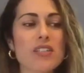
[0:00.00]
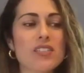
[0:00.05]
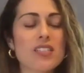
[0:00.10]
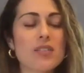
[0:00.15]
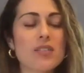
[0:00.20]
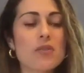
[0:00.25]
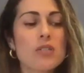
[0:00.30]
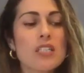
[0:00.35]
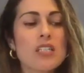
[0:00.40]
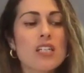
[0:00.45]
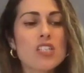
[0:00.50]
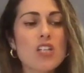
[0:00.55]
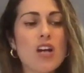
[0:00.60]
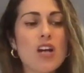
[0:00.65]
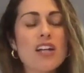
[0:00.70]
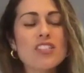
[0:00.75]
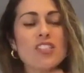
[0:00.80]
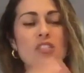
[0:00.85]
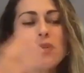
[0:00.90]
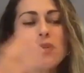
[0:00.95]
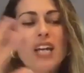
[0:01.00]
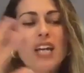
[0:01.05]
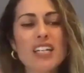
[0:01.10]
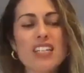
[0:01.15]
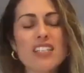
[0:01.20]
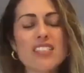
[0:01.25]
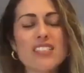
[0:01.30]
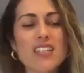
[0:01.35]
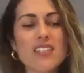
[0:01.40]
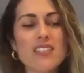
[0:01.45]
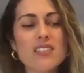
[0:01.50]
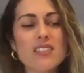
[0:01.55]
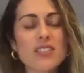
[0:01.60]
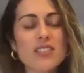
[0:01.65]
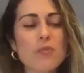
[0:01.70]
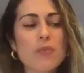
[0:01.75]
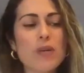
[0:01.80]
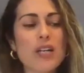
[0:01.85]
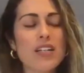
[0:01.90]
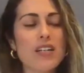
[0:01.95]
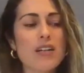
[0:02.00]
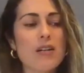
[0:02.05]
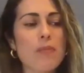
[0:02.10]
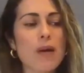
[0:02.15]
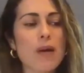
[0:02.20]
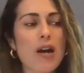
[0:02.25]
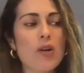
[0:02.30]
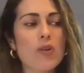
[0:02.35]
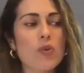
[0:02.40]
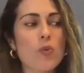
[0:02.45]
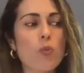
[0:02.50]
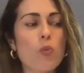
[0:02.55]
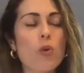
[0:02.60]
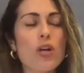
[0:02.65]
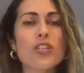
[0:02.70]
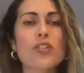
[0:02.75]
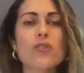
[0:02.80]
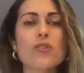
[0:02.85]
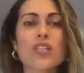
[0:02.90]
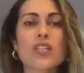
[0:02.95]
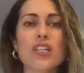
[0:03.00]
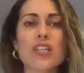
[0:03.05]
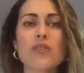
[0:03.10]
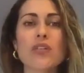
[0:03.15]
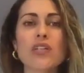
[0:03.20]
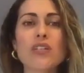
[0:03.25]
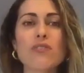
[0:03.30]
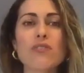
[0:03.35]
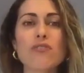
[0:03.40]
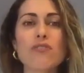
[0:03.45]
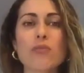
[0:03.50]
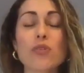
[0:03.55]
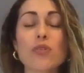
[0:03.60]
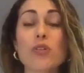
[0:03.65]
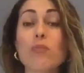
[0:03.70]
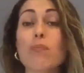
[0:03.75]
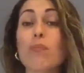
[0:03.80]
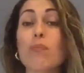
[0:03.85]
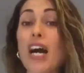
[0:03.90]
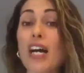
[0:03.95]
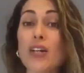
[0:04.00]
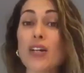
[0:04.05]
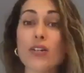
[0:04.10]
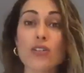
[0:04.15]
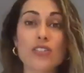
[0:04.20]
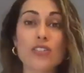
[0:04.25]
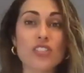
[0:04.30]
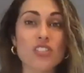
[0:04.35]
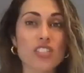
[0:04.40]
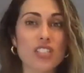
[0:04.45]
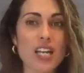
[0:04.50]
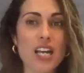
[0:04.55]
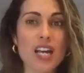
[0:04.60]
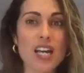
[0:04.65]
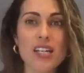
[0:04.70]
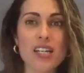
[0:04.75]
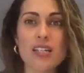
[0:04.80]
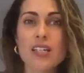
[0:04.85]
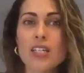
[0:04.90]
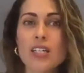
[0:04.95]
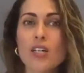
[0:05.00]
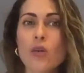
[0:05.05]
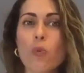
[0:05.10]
So talk to me, I guess, a little bit about what you're hearing from your buyers today.